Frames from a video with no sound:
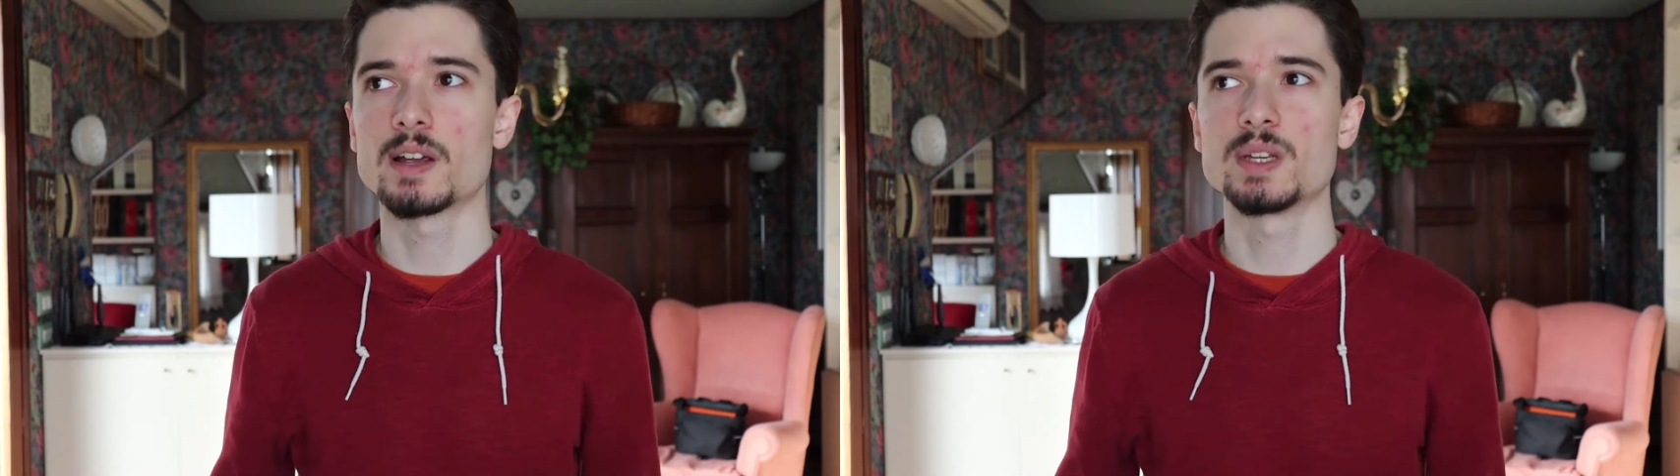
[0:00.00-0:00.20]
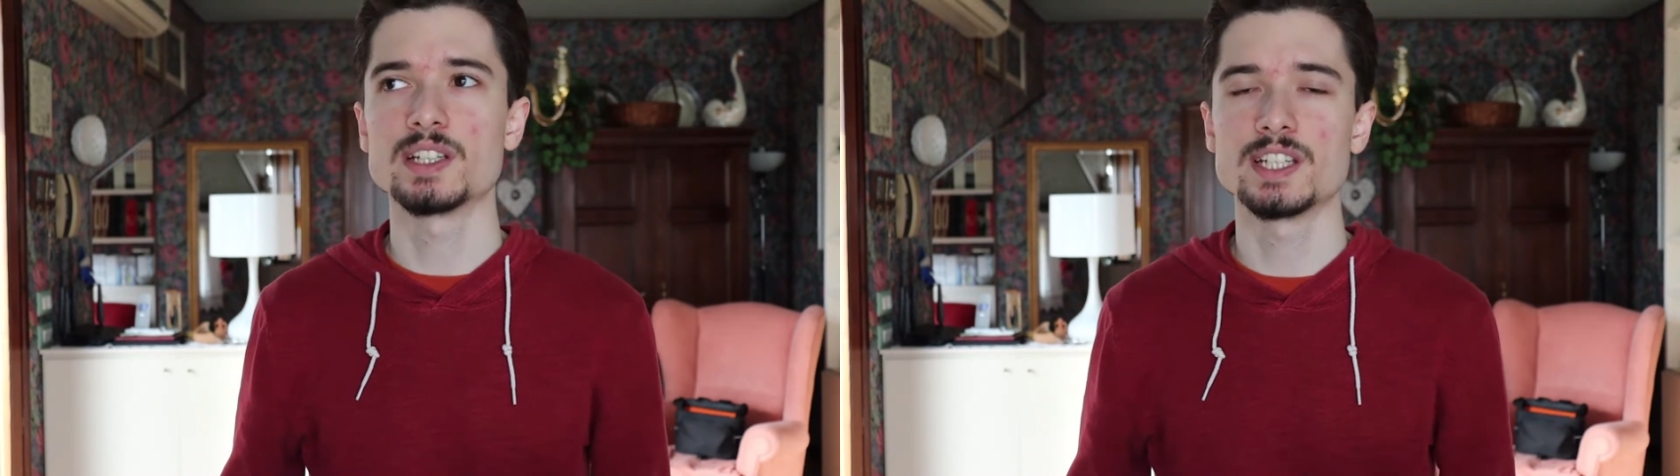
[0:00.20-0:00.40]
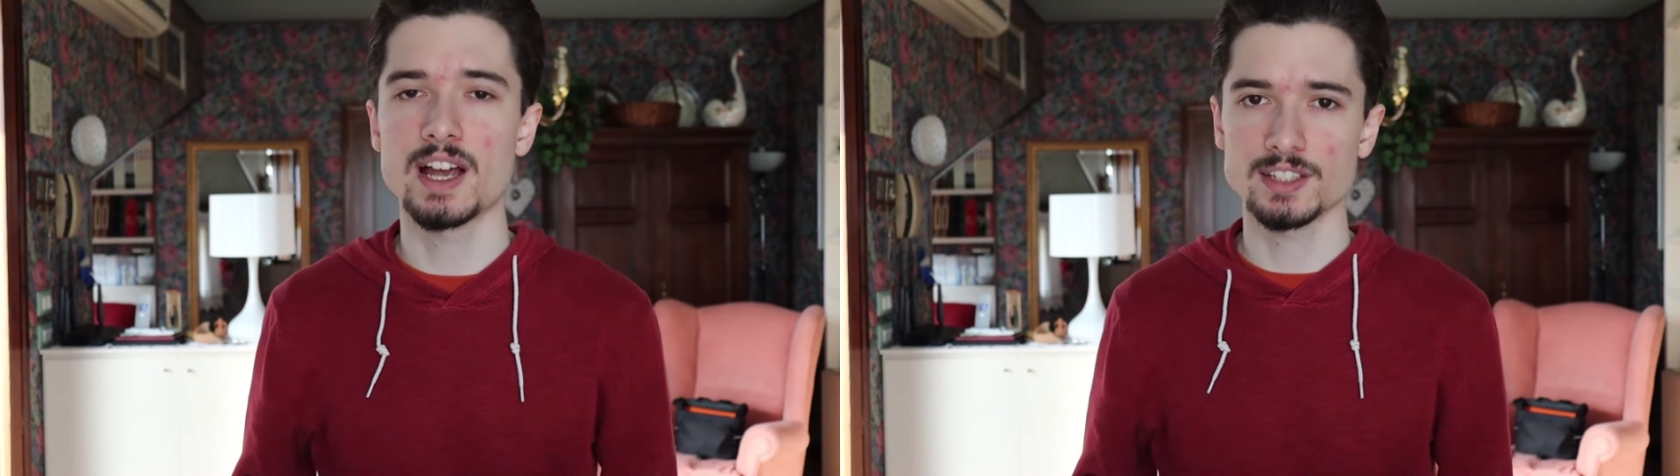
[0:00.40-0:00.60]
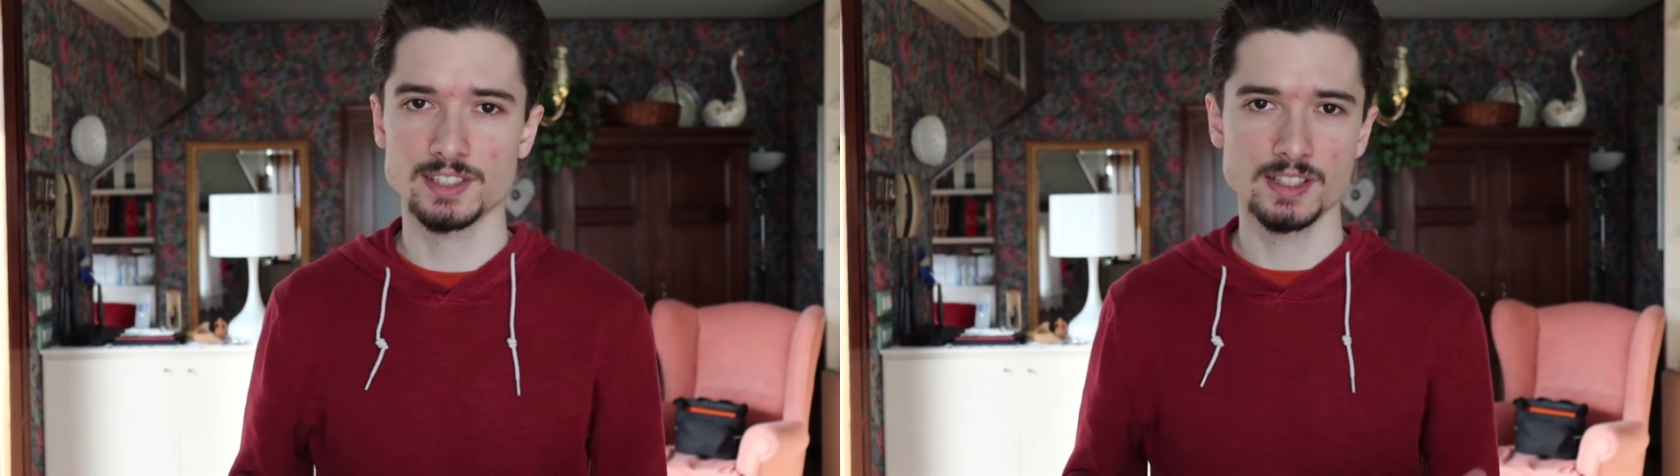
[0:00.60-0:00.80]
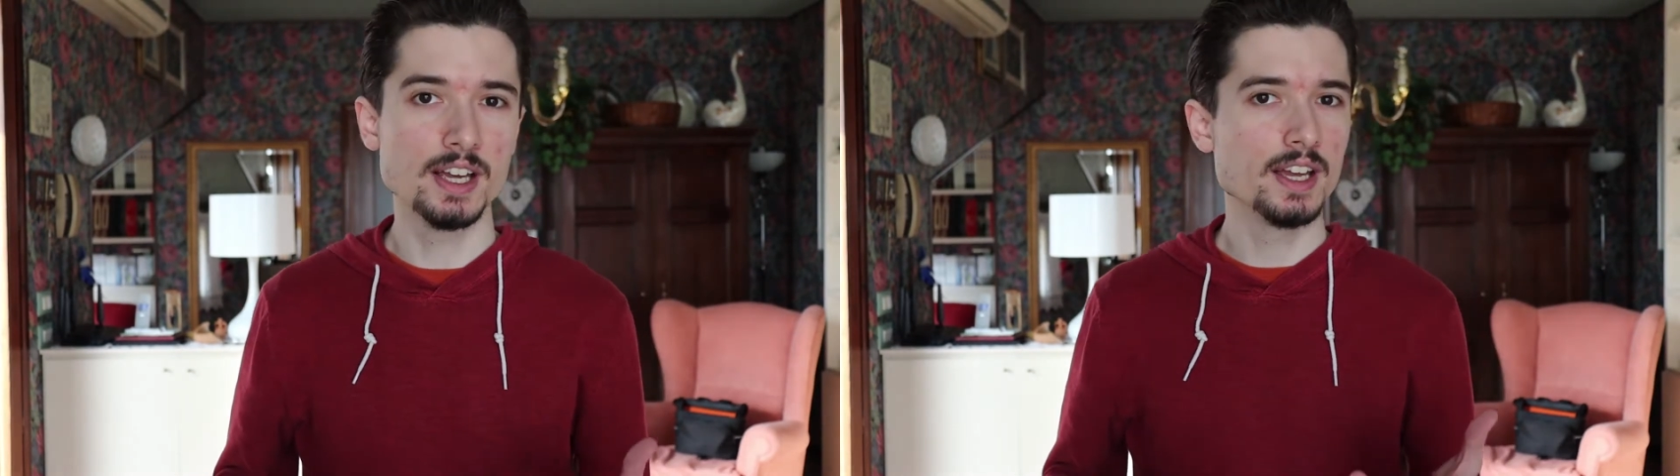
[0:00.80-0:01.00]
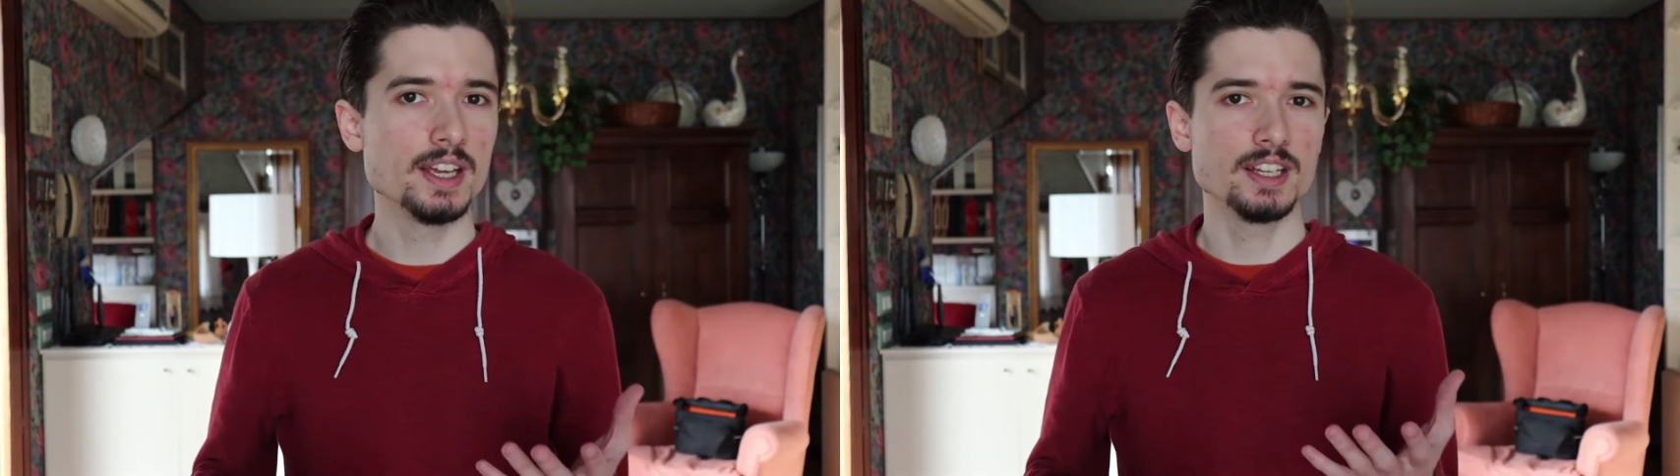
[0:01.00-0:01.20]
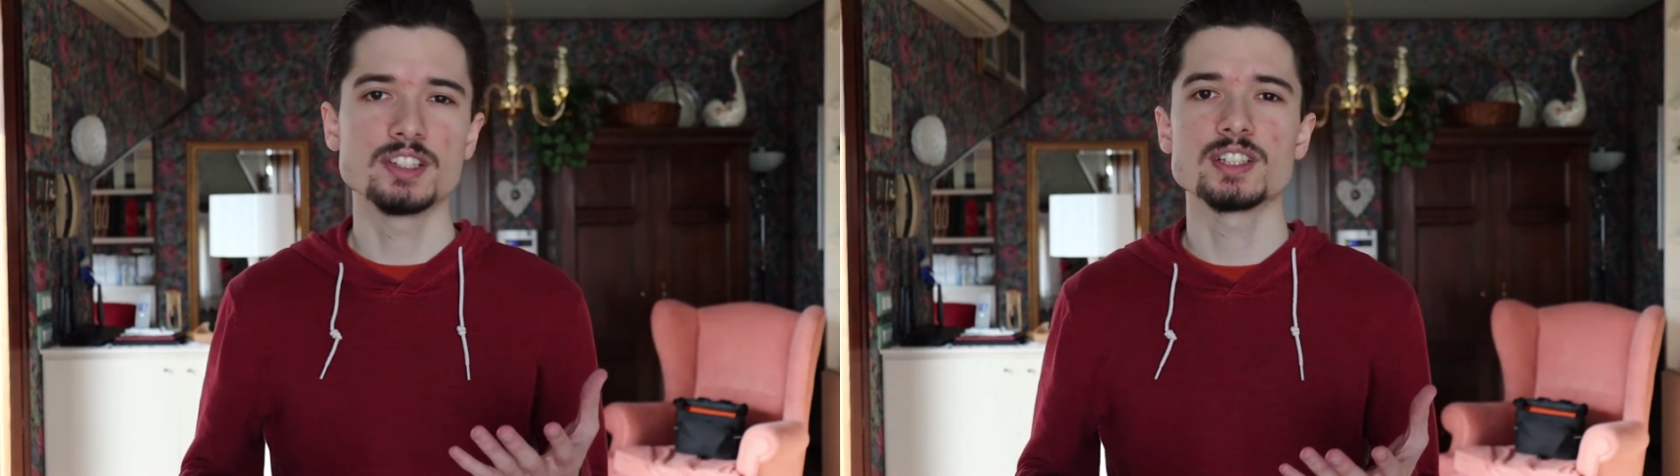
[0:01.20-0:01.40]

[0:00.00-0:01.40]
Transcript: I mean, yes, he